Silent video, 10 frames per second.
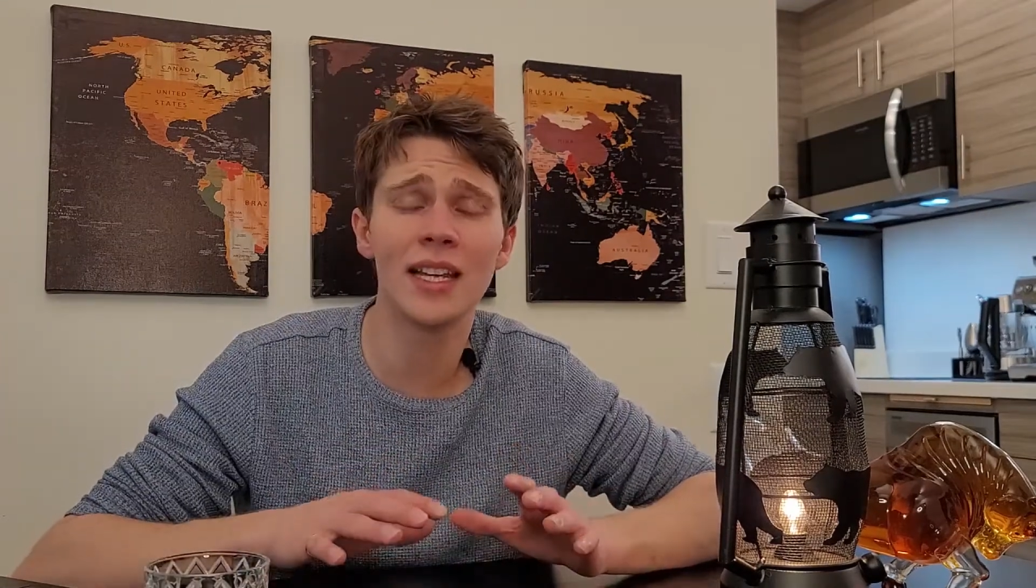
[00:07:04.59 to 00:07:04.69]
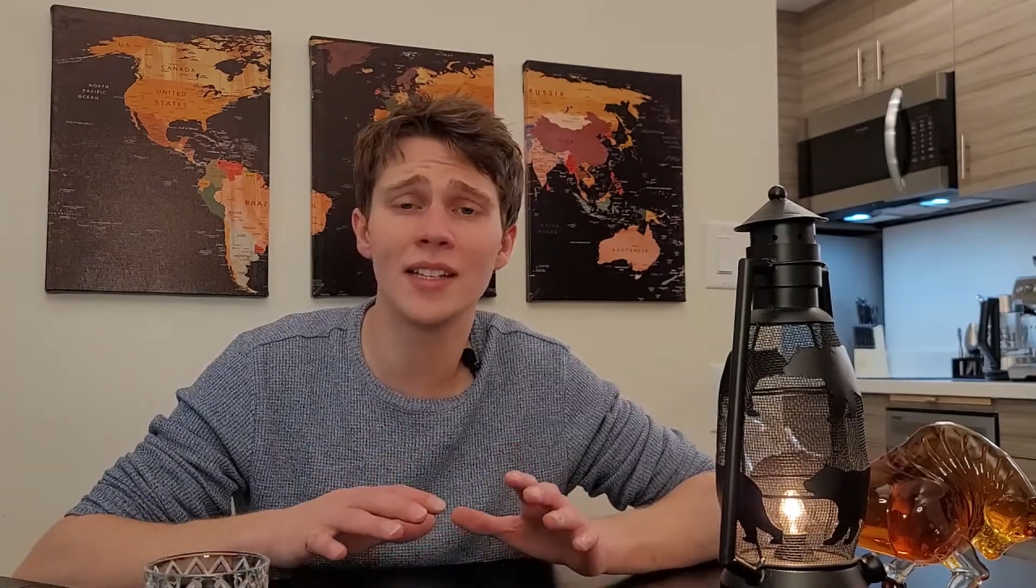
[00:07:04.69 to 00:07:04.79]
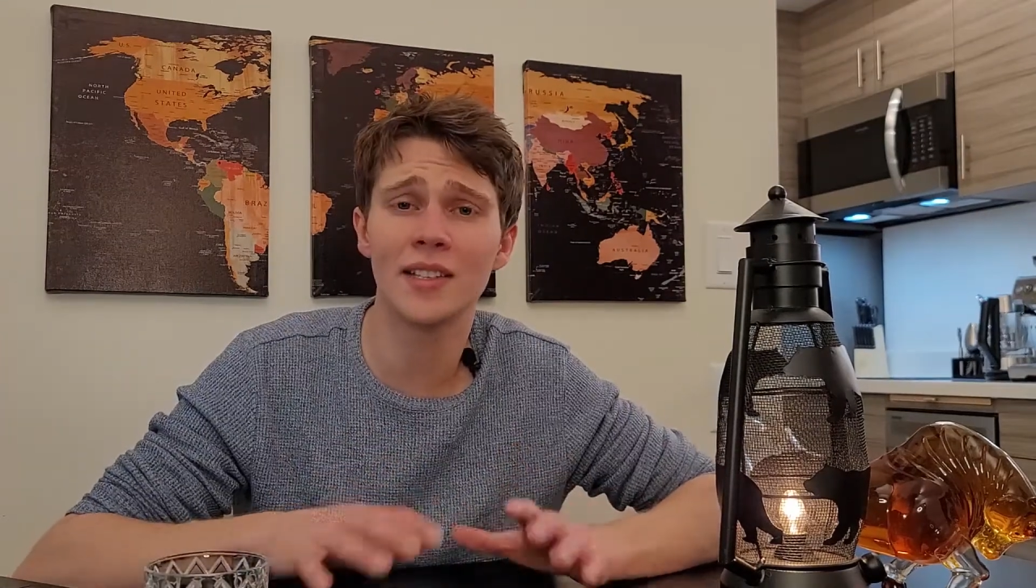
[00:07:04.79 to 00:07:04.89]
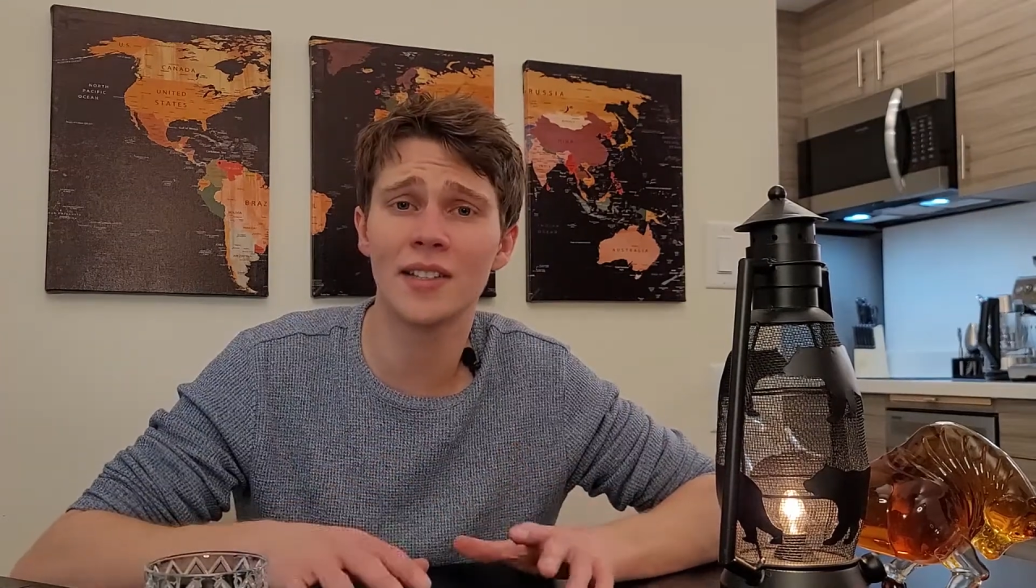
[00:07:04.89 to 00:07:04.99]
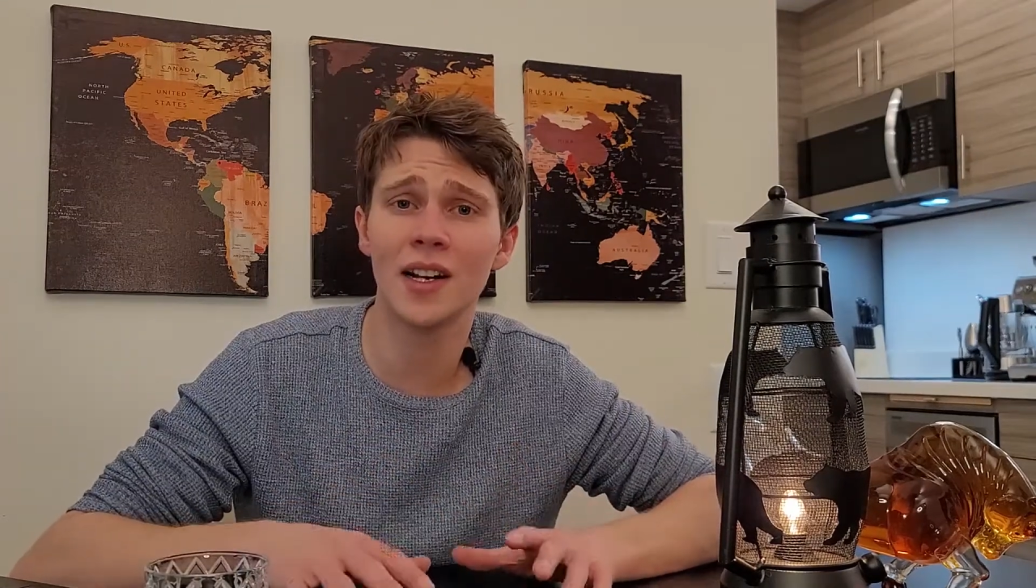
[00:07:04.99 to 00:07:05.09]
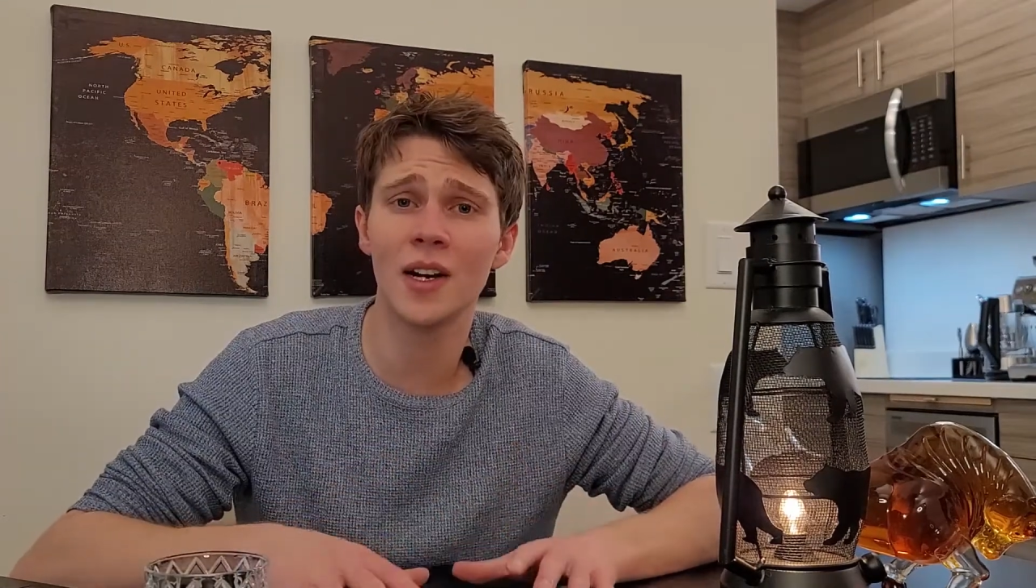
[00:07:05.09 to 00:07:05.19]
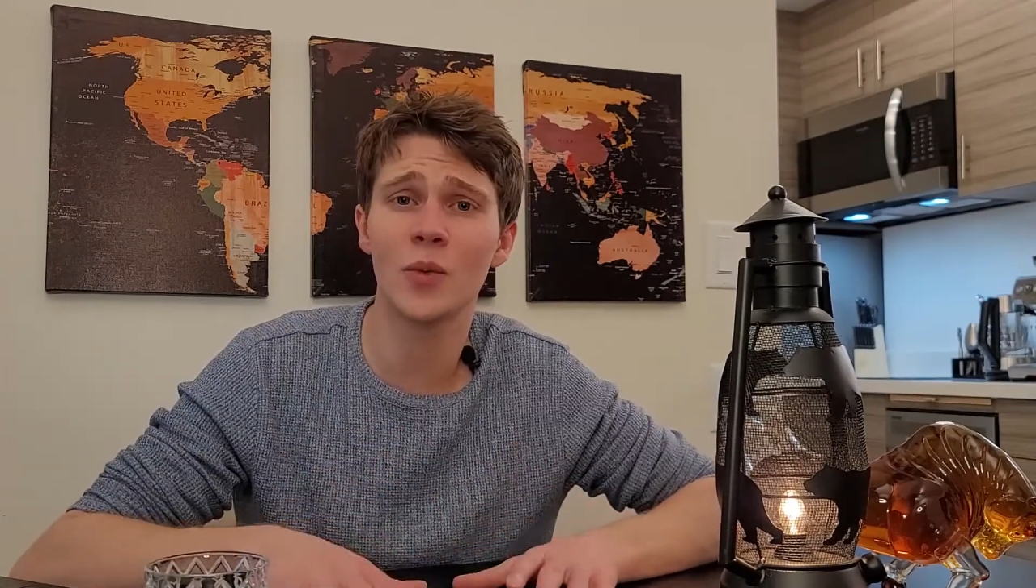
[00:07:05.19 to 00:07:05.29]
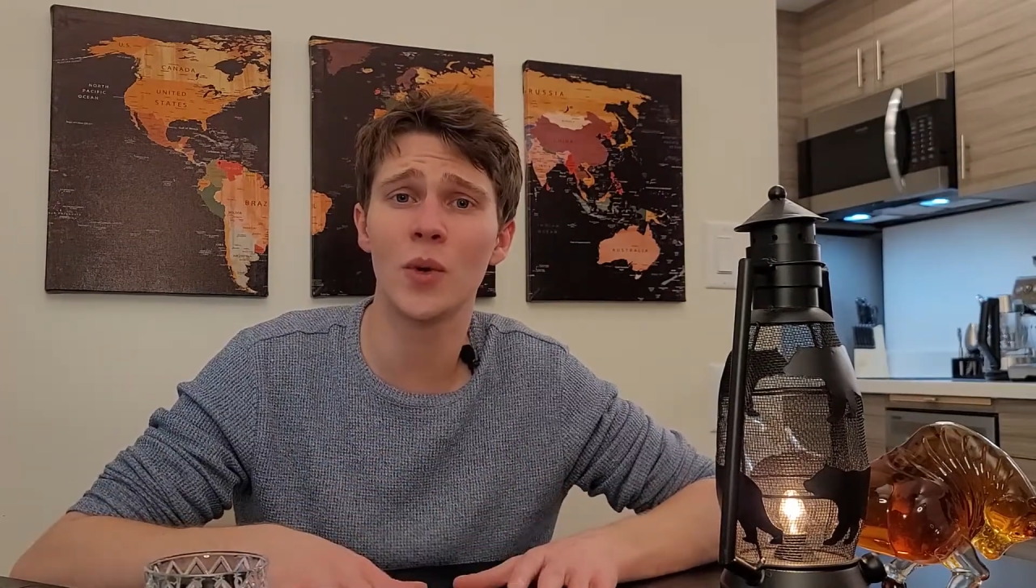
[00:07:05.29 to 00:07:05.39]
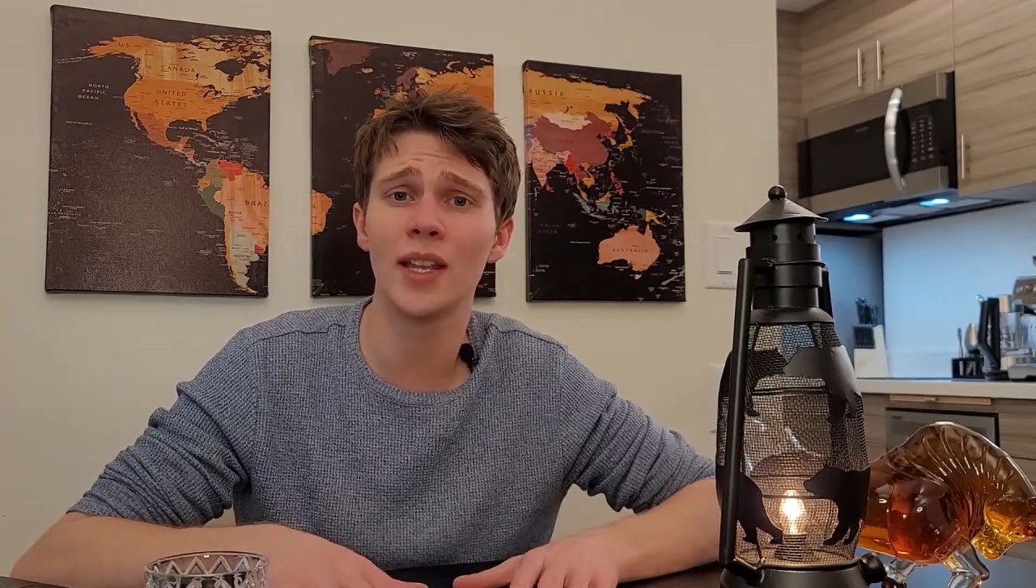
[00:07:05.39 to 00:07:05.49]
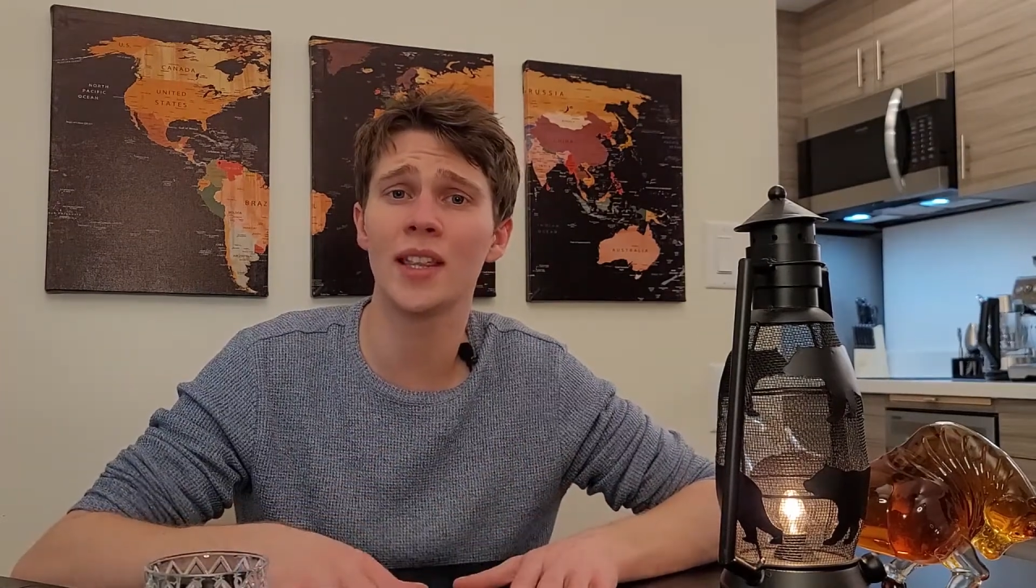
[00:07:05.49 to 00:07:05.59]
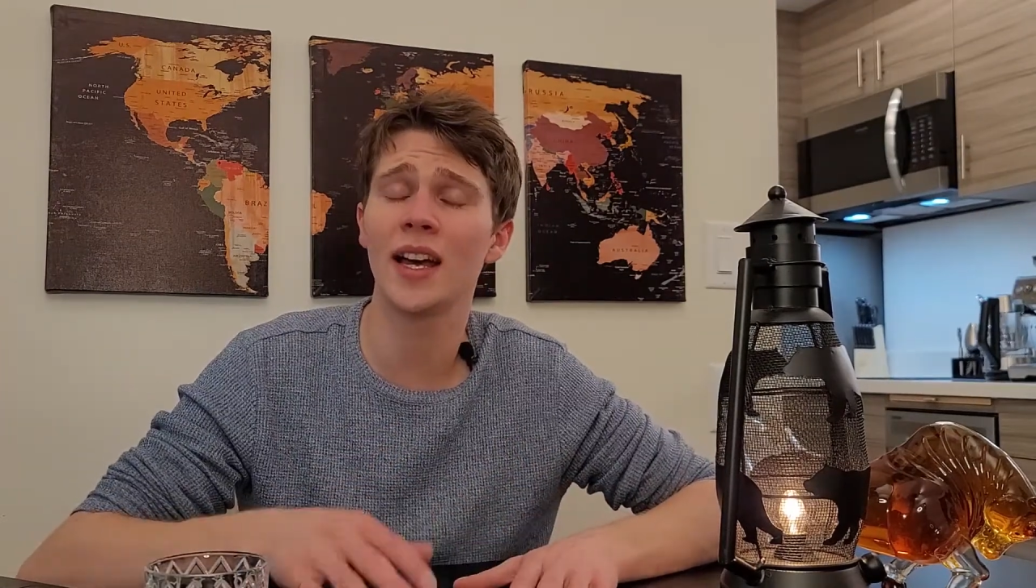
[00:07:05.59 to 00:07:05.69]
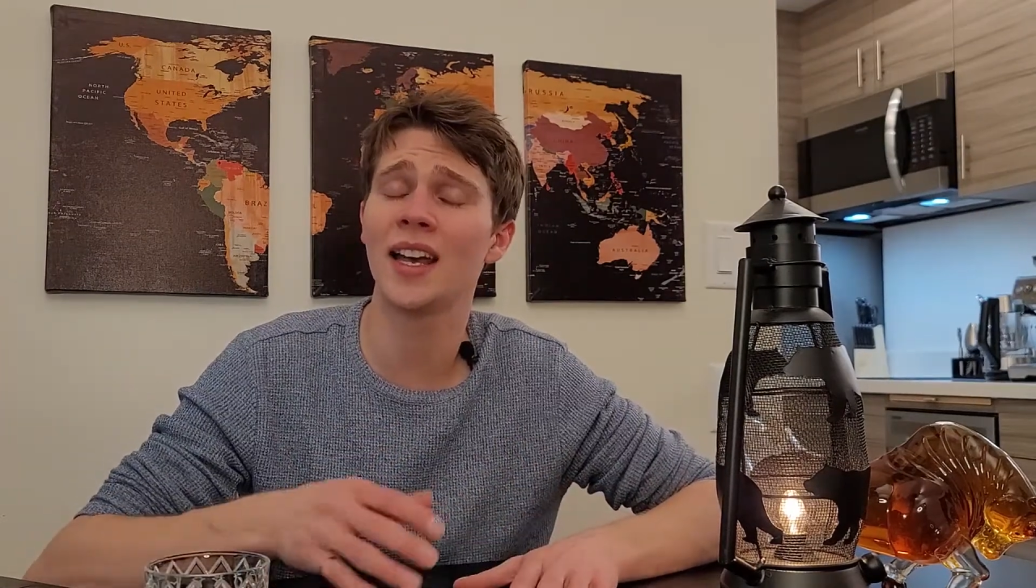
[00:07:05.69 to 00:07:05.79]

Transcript: get stuck with